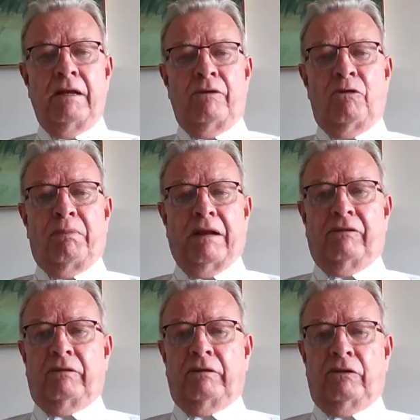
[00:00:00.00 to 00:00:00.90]

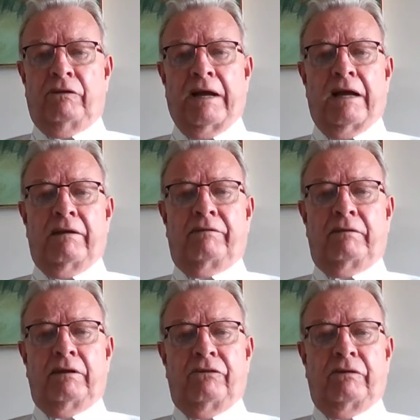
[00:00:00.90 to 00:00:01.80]
Nobody's learned how to
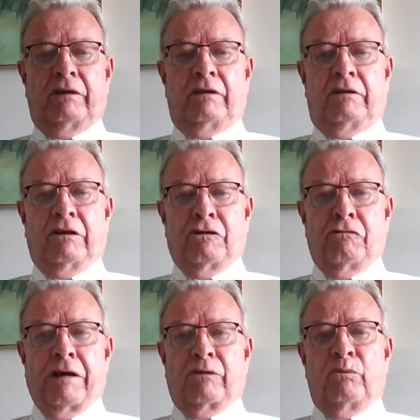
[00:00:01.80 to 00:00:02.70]
solicit the
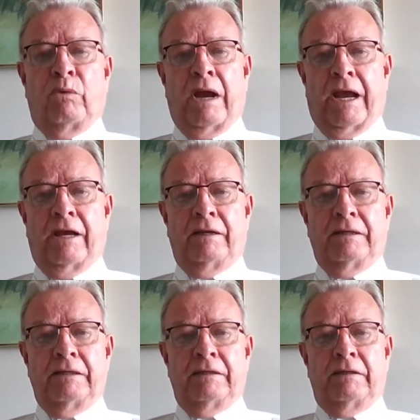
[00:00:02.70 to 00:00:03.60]
correct way
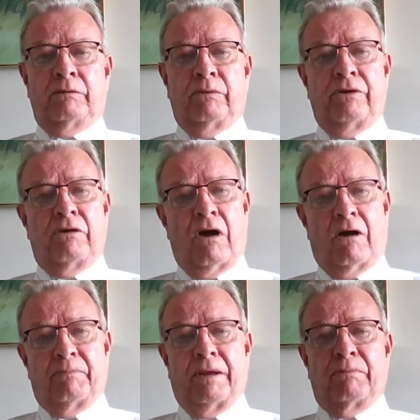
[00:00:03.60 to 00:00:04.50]
when you
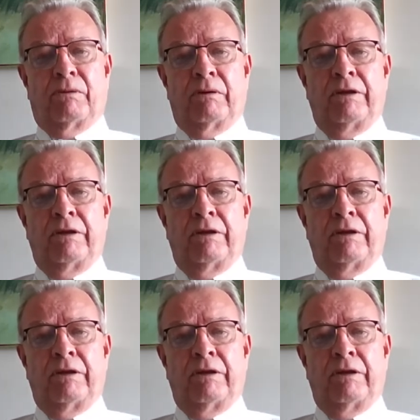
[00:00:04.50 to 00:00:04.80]
call people.